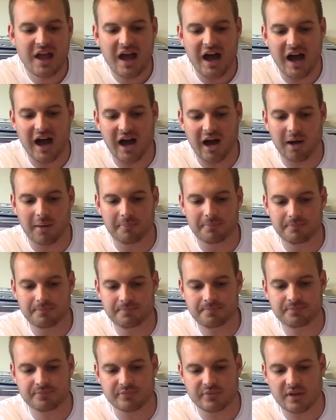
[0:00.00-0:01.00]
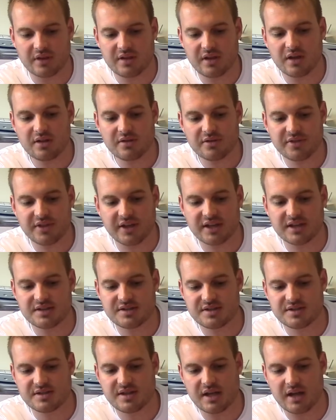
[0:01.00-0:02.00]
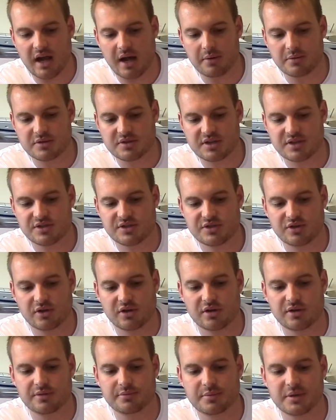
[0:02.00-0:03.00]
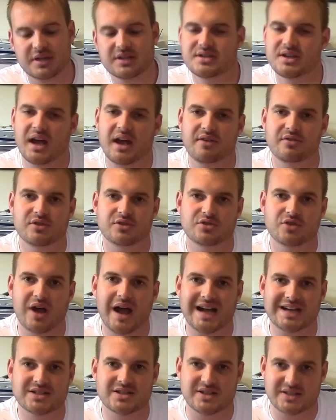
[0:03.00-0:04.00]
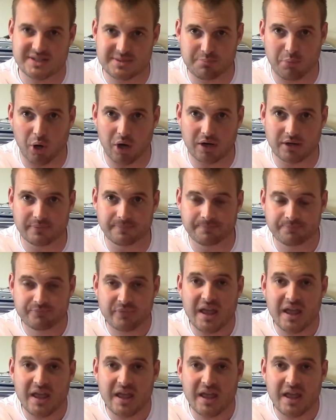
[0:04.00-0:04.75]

The other thing is that I was concerned because I have the Traxxas Spartan.